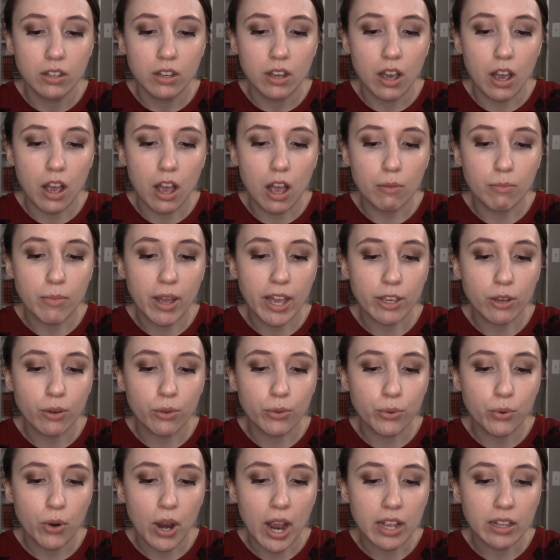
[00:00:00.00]
I go
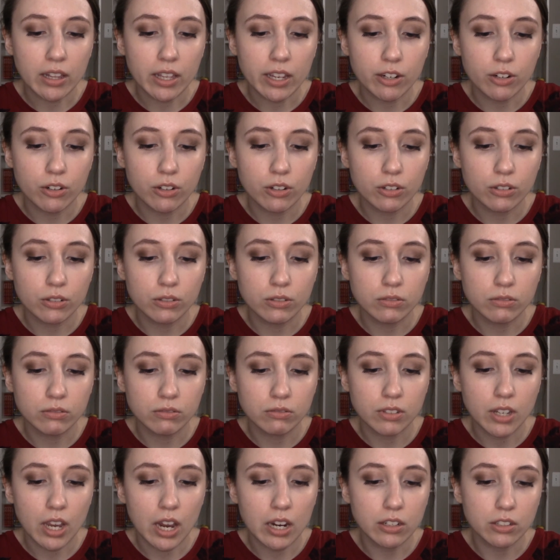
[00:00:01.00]
through eyeliner
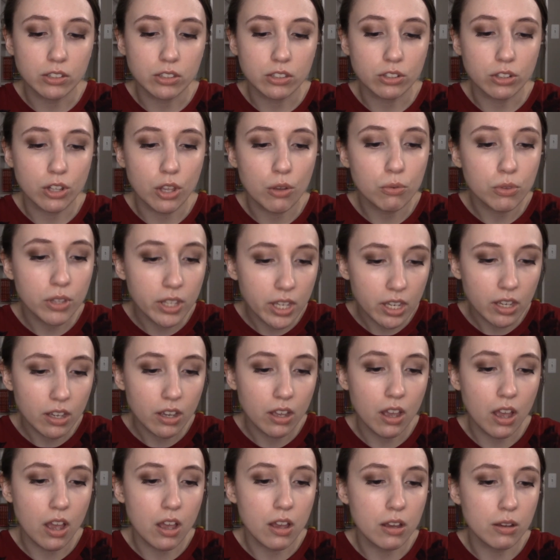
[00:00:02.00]
kind of slowly,
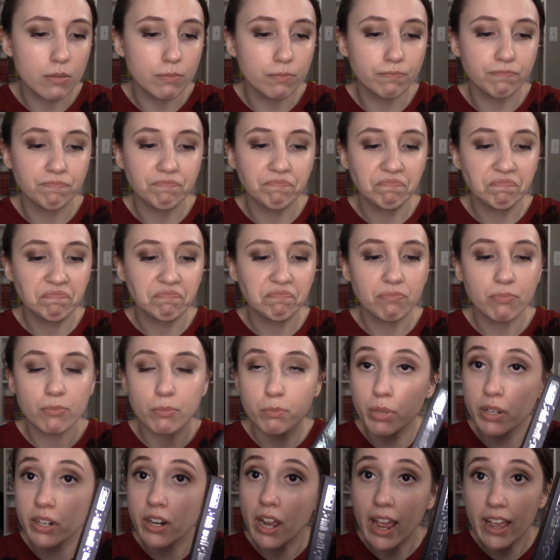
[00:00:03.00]

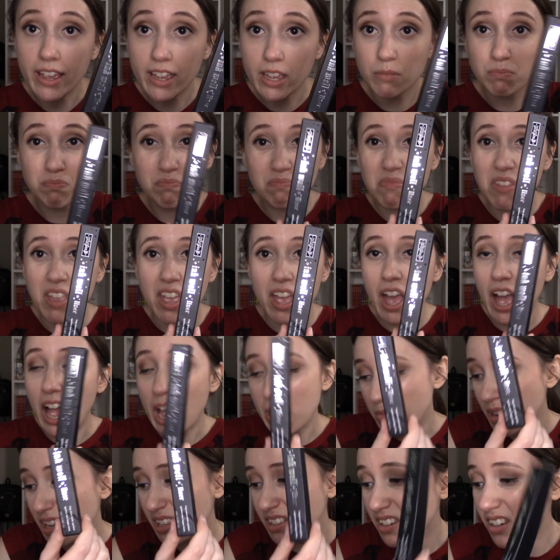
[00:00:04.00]
but I'm
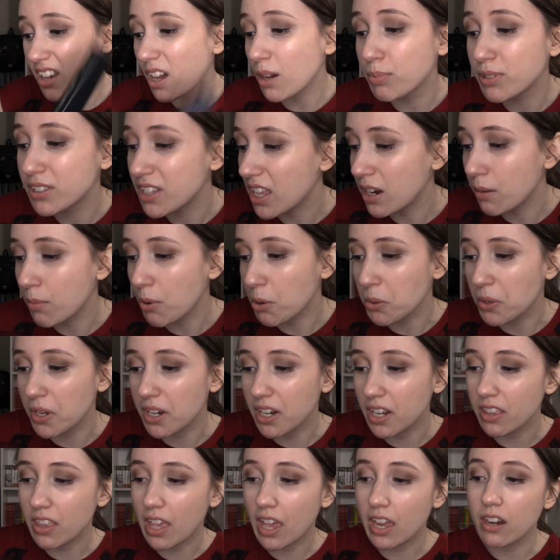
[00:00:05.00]
not like upset about
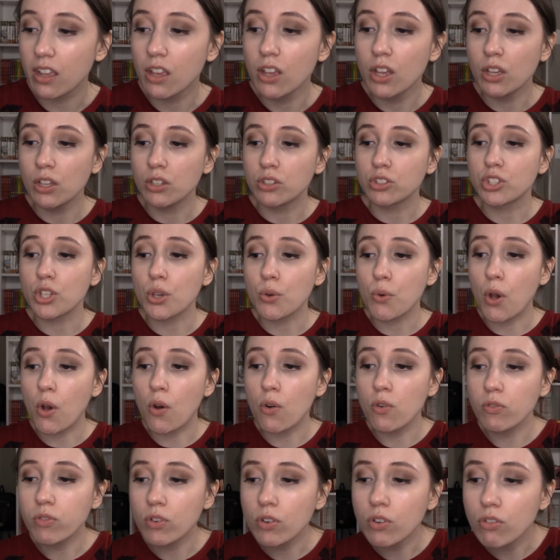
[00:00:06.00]
getting that. So
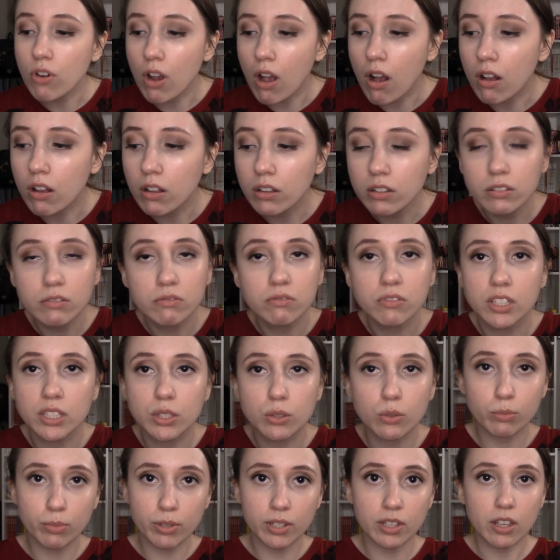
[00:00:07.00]
overall, this
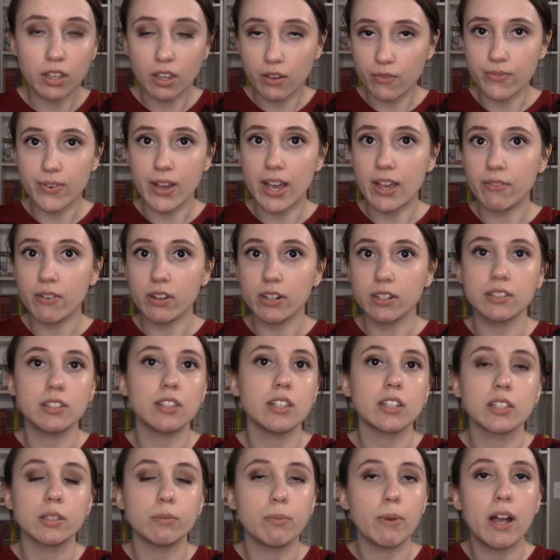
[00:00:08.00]
would be like a 5 out of
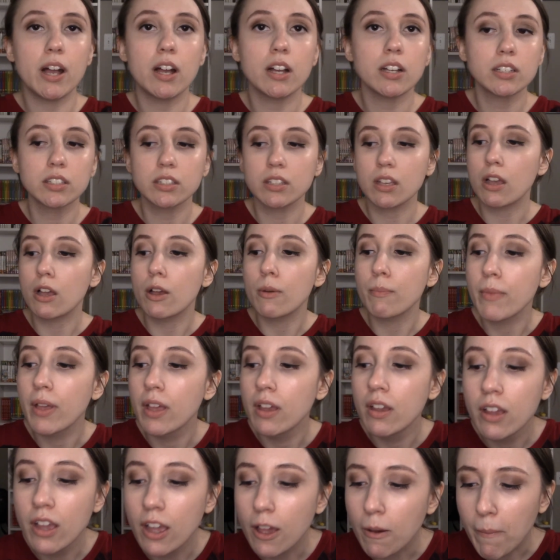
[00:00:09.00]
6 box. I'm
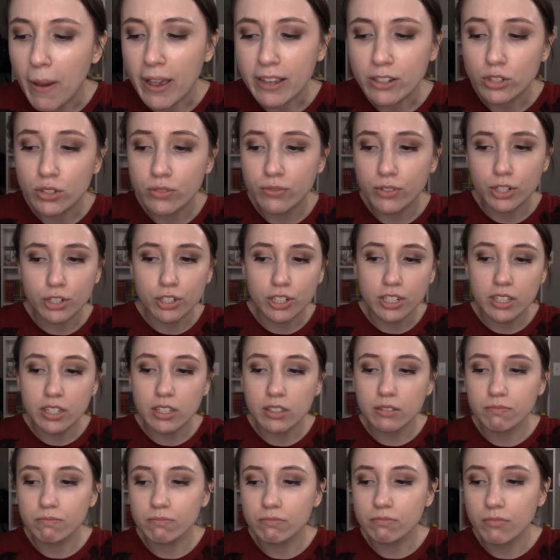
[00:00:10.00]
actually
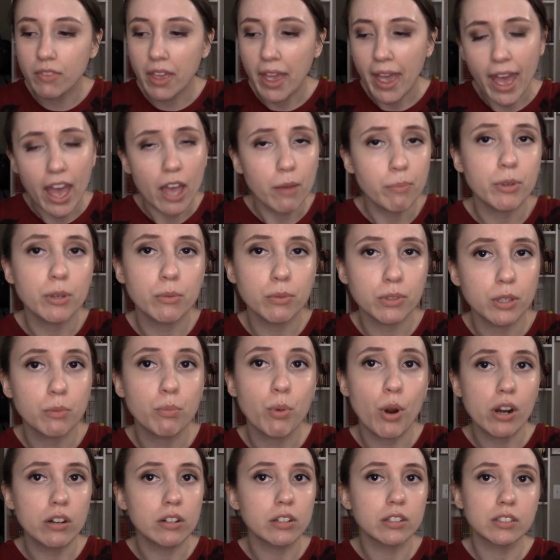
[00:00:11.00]
very happy with the
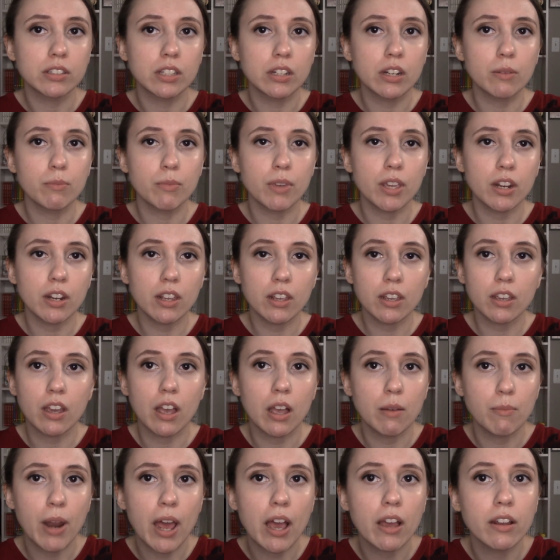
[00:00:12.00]
products that I'm getting.
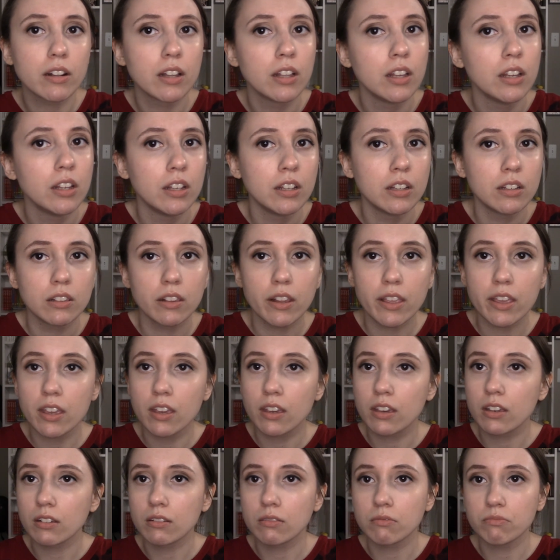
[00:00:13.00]
I'm not
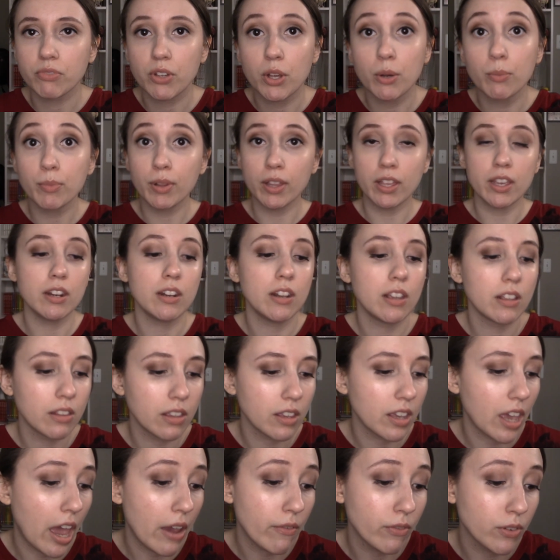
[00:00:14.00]
like complaining
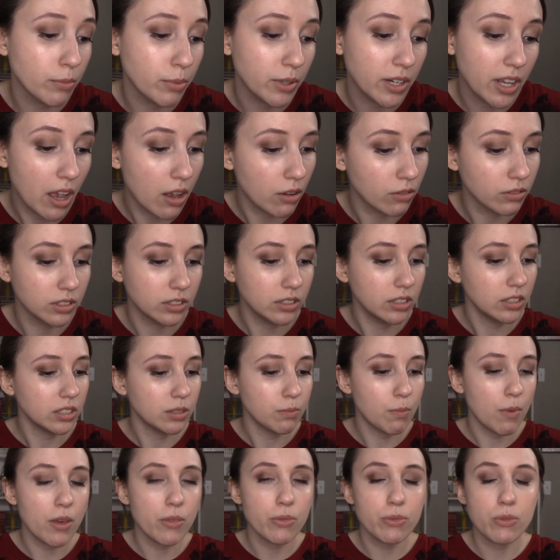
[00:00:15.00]
like everybody else this
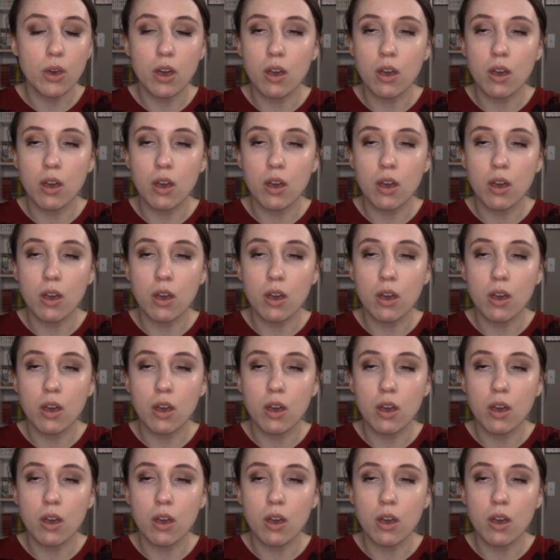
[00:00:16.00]
month.